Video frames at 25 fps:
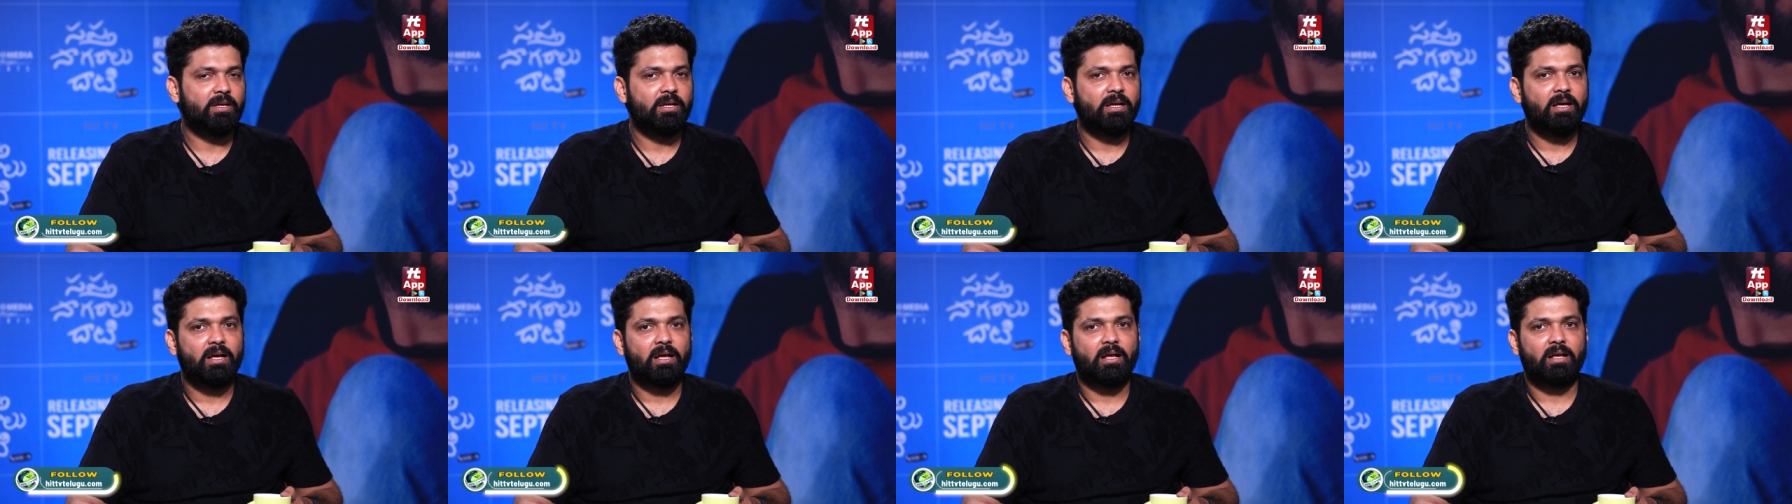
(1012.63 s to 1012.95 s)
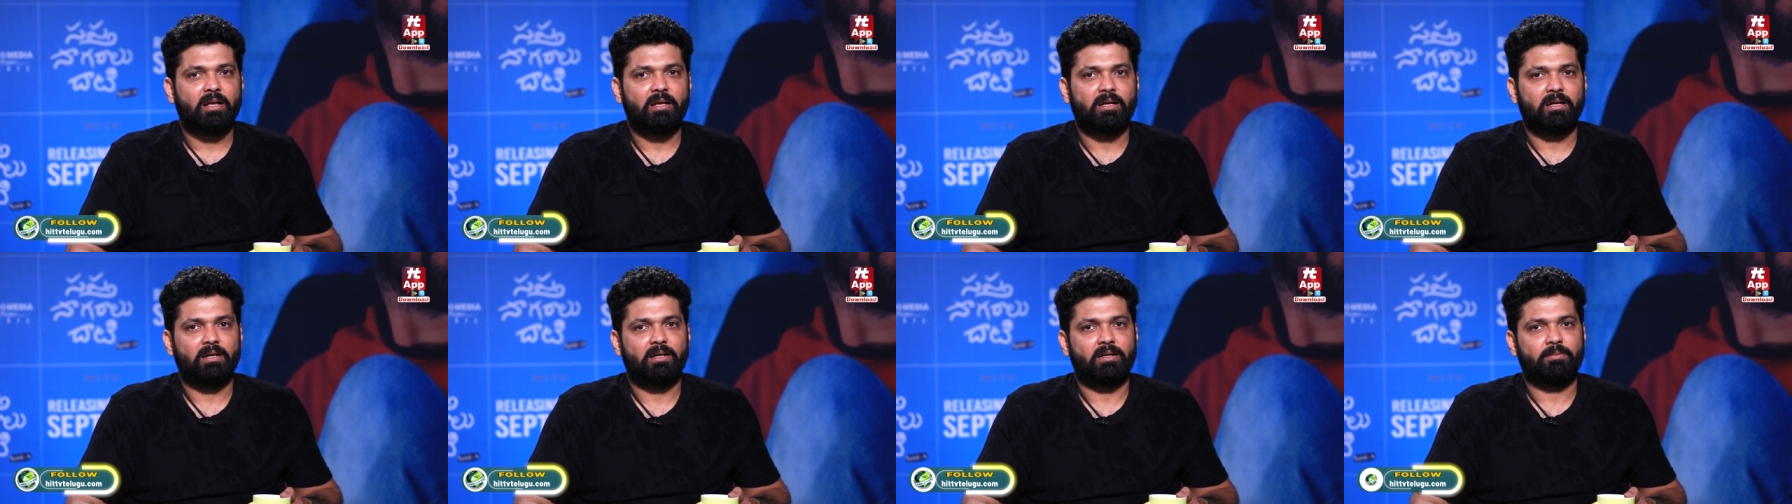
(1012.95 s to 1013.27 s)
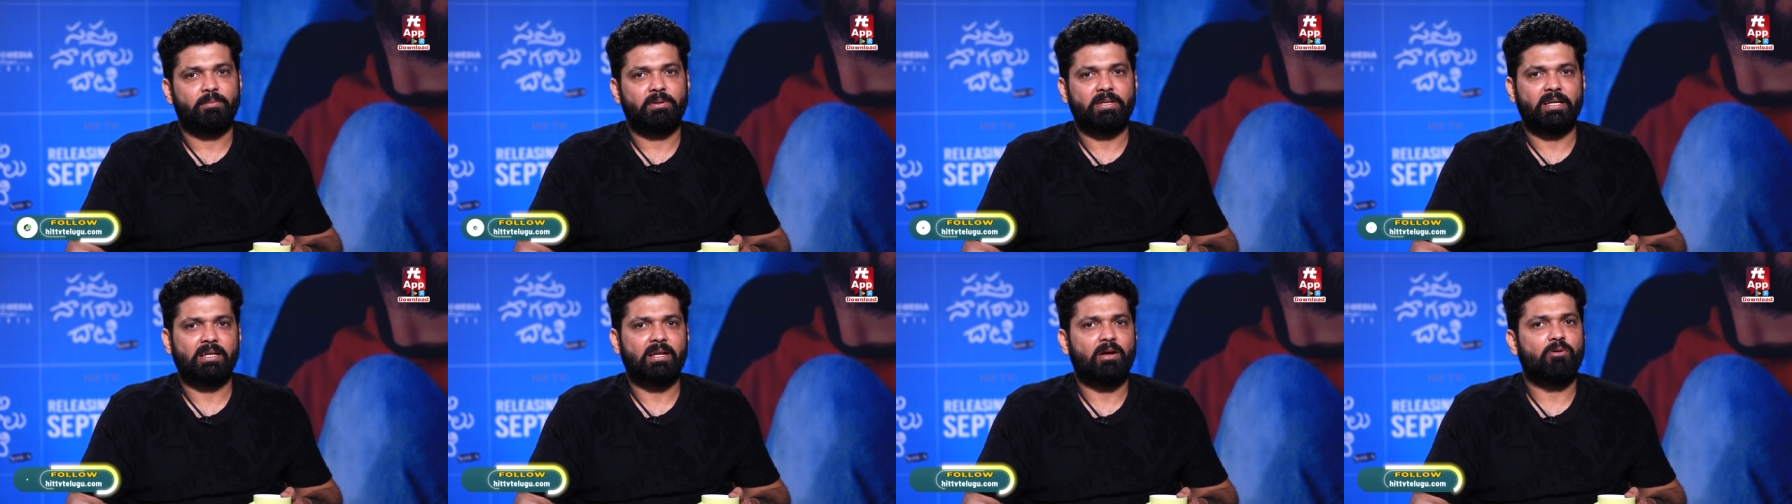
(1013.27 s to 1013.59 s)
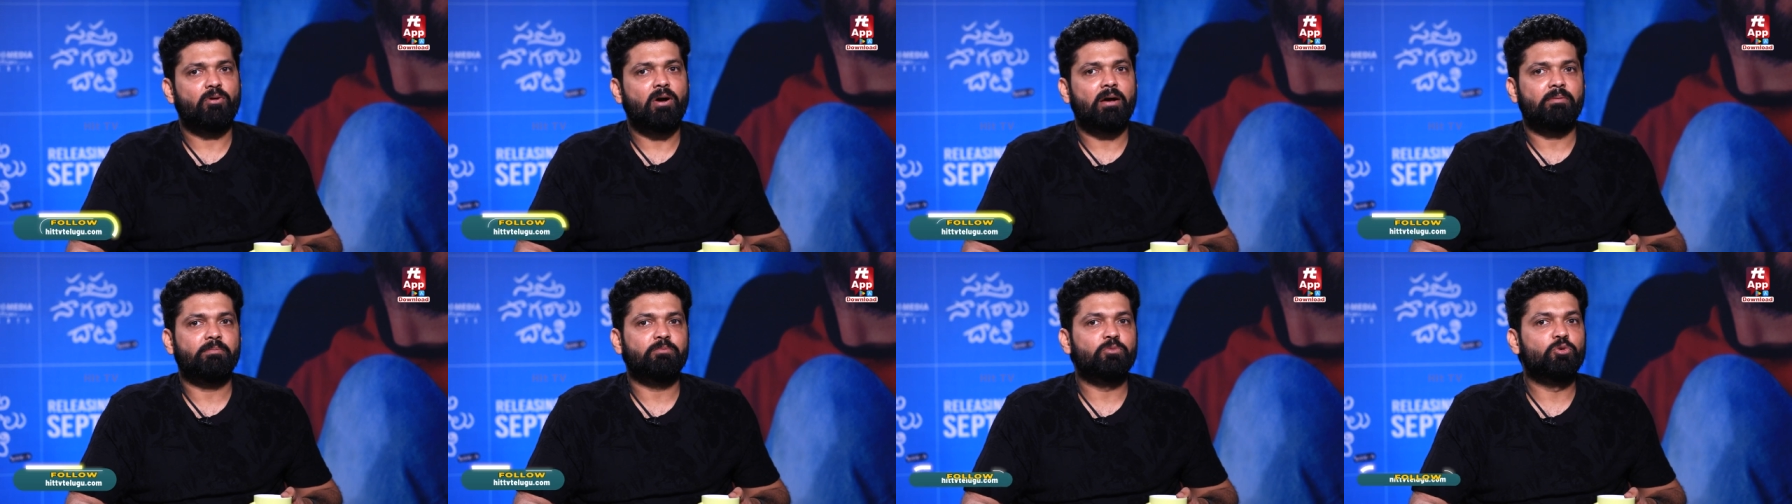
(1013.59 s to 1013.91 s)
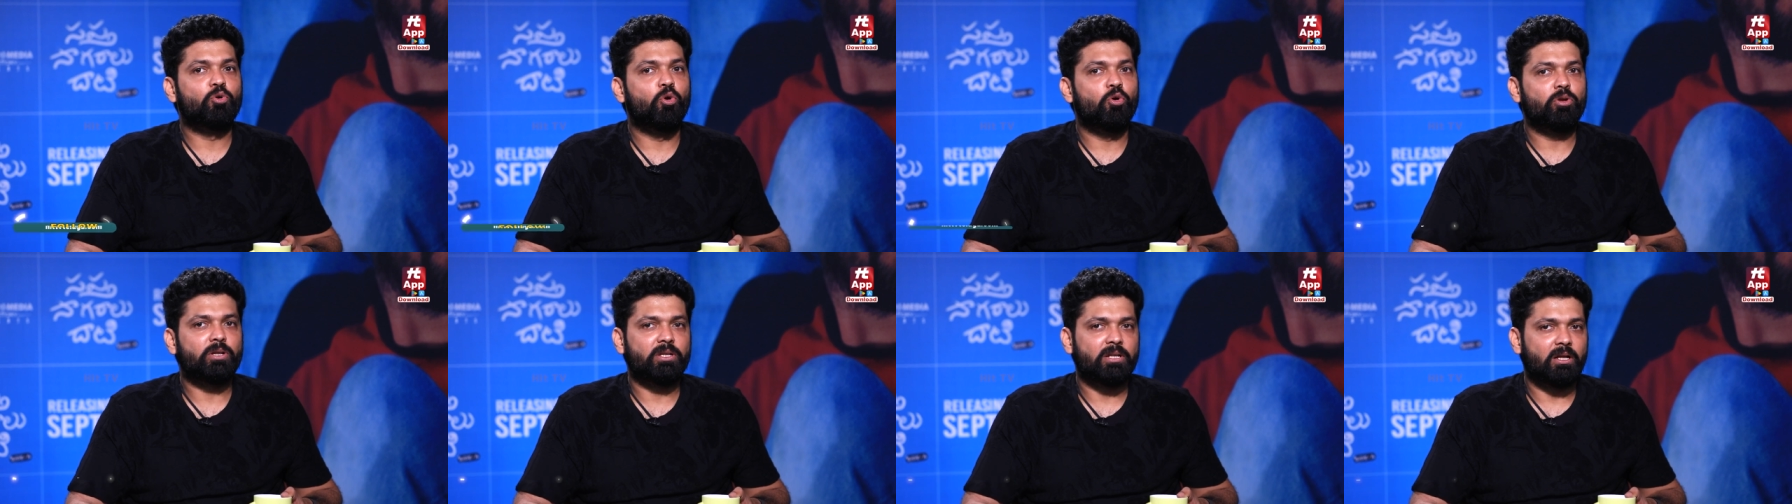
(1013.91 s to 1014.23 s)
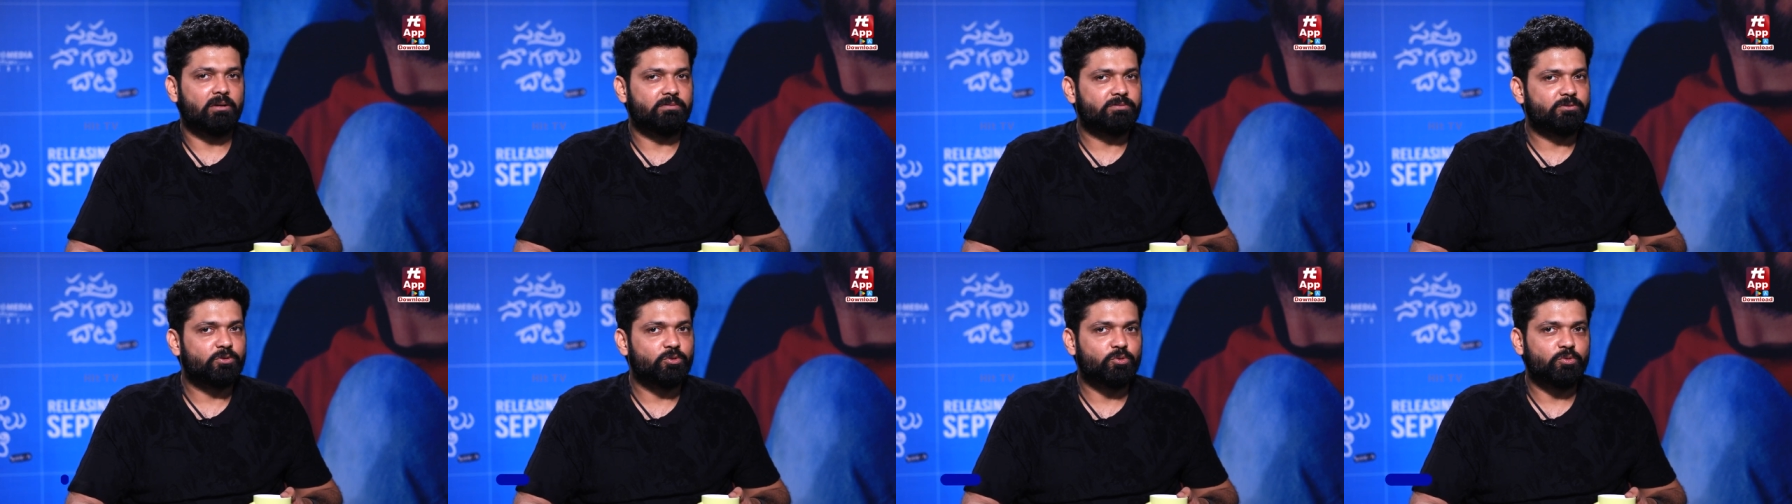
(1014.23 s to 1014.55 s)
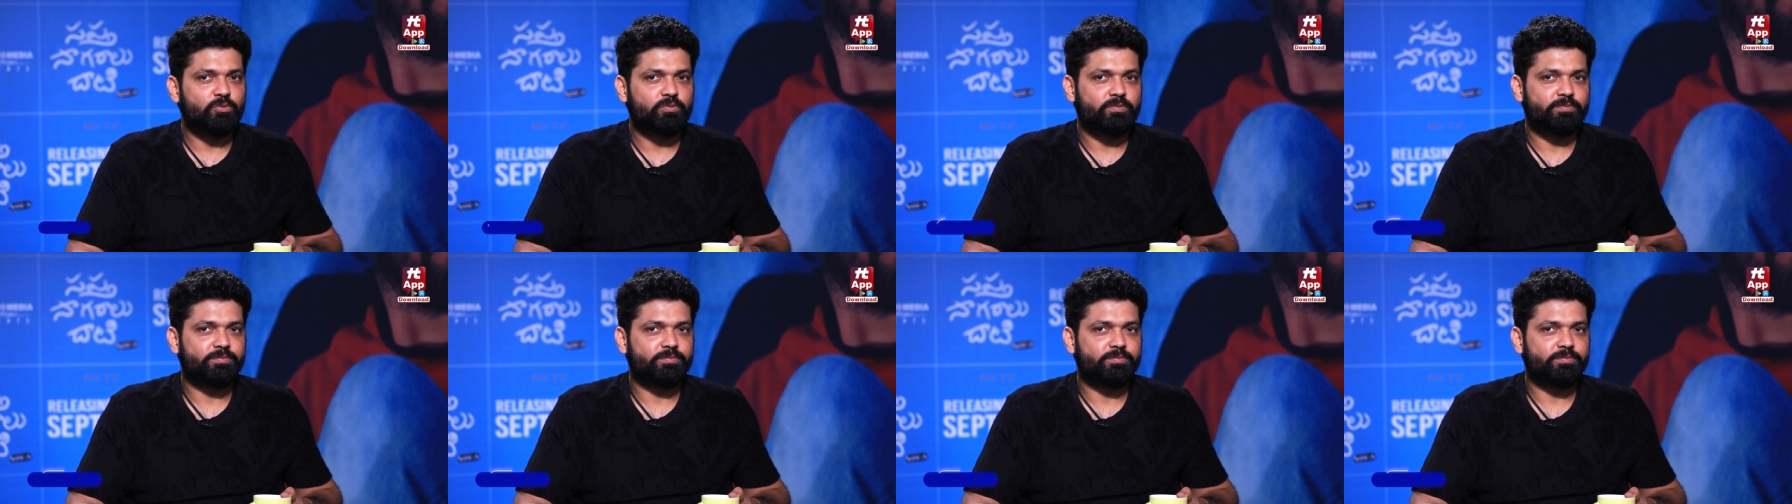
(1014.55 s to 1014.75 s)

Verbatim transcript: Uh, but then now I'm grown enough to